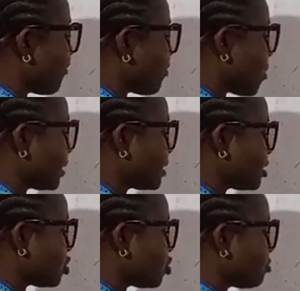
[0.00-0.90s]
If we want
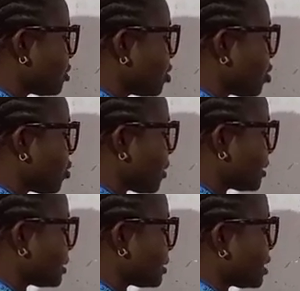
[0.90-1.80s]
it to be low
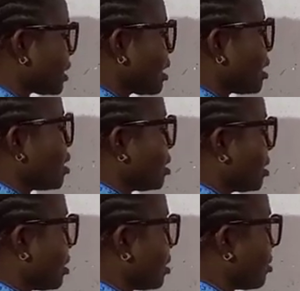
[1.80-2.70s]
waist,
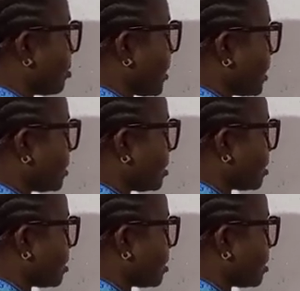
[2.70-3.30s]
right,